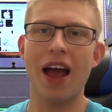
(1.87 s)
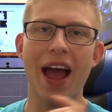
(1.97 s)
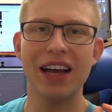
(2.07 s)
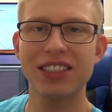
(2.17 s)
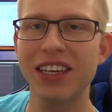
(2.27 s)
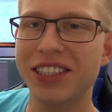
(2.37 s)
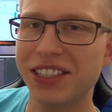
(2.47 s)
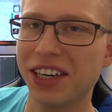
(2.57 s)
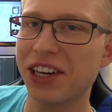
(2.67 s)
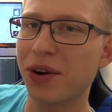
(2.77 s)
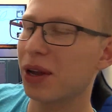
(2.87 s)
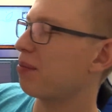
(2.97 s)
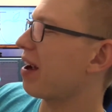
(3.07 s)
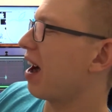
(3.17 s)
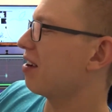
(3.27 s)
As I sit here with
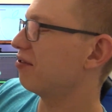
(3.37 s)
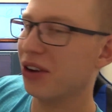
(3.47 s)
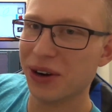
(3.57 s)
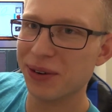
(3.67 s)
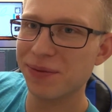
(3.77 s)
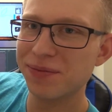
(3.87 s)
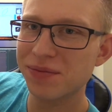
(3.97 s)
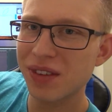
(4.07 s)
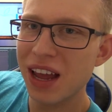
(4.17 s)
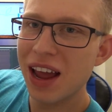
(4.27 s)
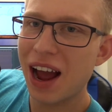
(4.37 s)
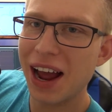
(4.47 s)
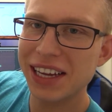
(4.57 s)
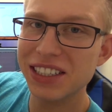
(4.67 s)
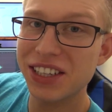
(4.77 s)
my iPhone,
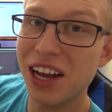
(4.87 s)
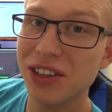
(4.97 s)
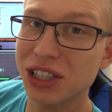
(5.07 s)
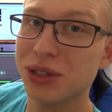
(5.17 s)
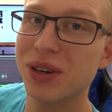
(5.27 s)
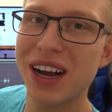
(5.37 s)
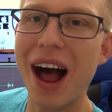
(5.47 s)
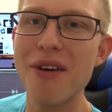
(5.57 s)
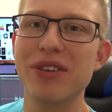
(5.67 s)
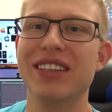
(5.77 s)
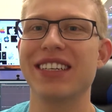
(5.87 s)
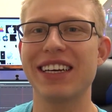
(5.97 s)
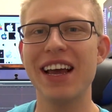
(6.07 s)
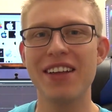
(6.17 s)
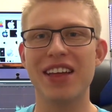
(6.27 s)
I can tell you
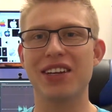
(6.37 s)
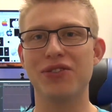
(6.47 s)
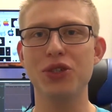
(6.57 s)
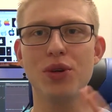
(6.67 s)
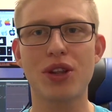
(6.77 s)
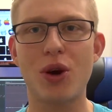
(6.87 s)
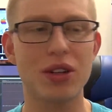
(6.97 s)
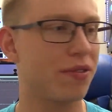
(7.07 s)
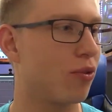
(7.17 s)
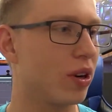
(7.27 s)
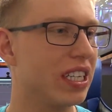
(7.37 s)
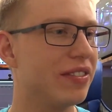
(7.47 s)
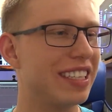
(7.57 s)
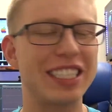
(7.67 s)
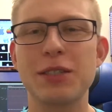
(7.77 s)
confidently that if you thought for
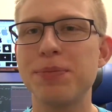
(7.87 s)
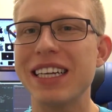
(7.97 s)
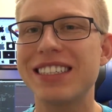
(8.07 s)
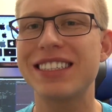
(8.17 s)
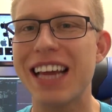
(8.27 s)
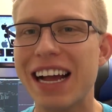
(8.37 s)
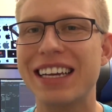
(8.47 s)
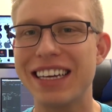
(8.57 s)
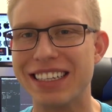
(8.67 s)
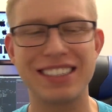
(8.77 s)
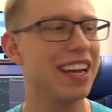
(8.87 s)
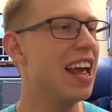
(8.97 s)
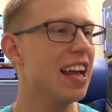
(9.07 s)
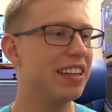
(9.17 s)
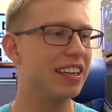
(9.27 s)
even a split second
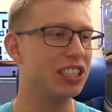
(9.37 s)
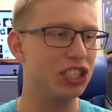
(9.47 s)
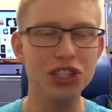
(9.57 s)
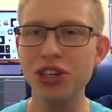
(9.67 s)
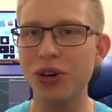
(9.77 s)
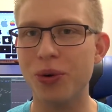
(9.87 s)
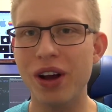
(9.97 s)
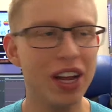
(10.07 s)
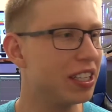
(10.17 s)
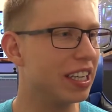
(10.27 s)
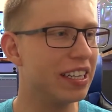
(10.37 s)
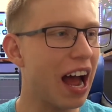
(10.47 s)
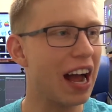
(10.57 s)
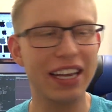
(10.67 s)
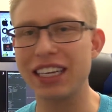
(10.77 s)
that you did
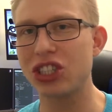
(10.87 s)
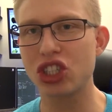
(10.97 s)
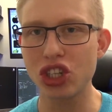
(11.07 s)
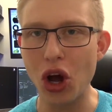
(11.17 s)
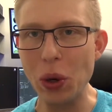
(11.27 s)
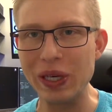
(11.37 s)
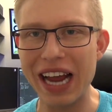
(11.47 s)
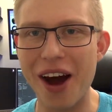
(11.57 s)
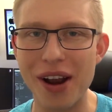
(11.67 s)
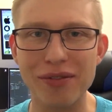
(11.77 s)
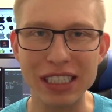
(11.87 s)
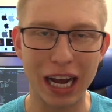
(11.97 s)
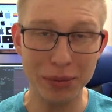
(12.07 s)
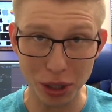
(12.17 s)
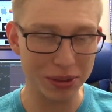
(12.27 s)
not get slowed down every
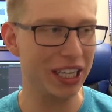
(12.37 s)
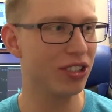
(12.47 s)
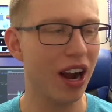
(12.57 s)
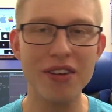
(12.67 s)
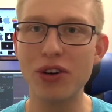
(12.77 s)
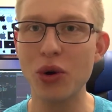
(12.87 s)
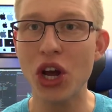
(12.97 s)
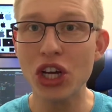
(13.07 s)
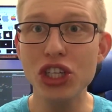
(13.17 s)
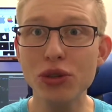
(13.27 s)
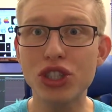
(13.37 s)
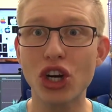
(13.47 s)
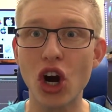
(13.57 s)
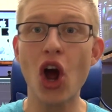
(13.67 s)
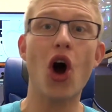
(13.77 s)
time you updated your iPhone, you,
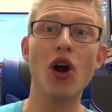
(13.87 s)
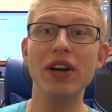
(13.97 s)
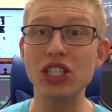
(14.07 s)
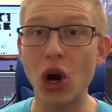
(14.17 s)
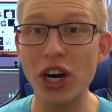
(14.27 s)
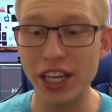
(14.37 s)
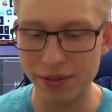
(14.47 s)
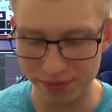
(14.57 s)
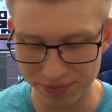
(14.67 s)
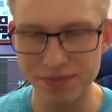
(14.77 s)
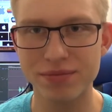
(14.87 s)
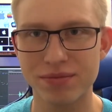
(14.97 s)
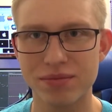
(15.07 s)
sir, are retarded.